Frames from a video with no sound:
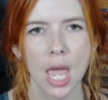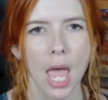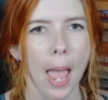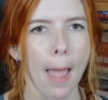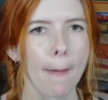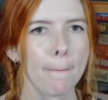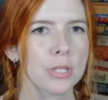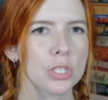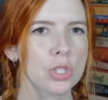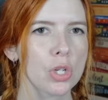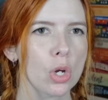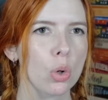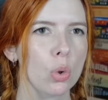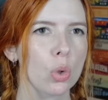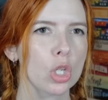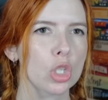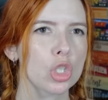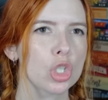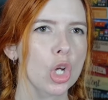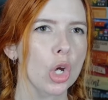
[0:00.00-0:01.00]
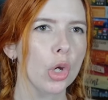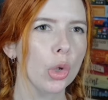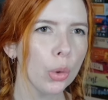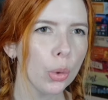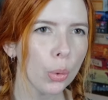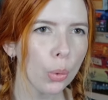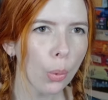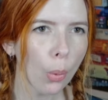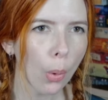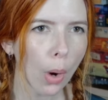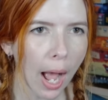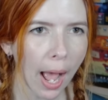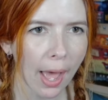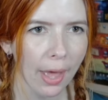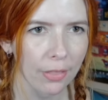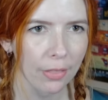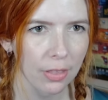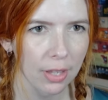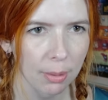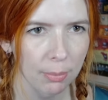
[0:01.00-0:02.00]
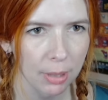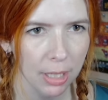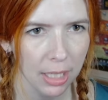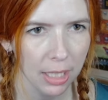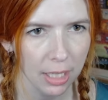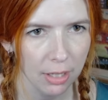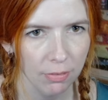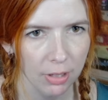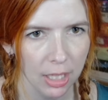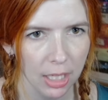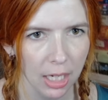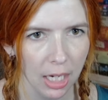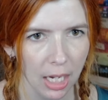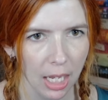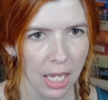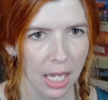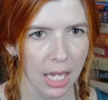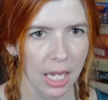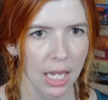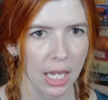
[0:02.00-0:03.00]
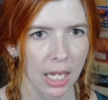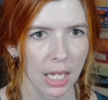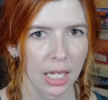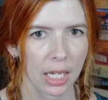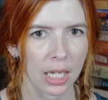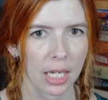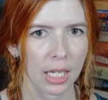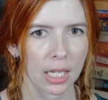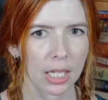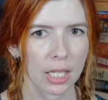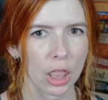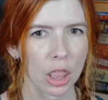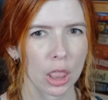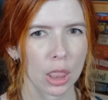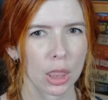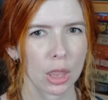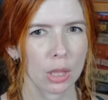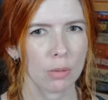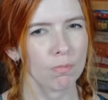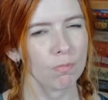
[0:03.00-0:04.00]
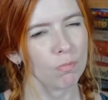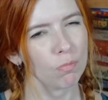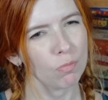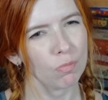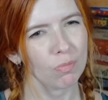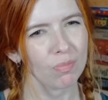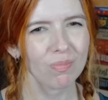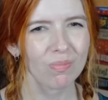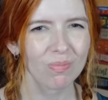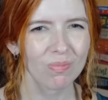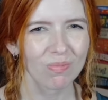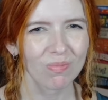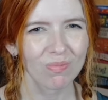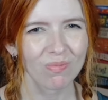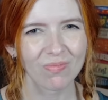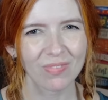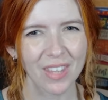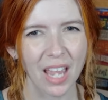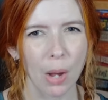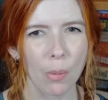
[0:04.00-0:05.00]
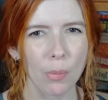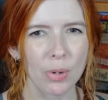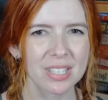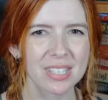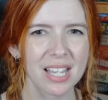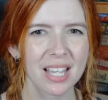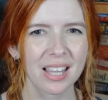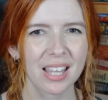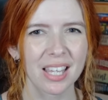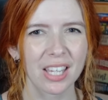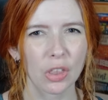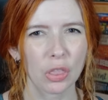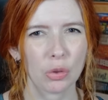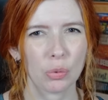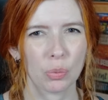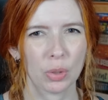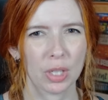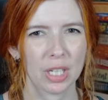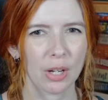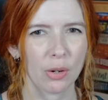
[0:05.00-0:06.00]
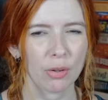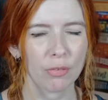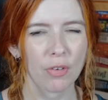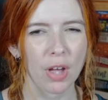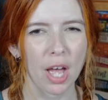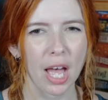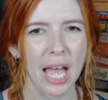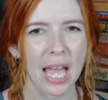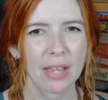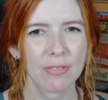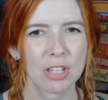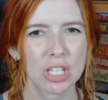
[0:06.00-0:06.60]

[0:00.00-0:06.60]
Episode two, I think I'm going to give it a. Mm, I want to say like a three out of five.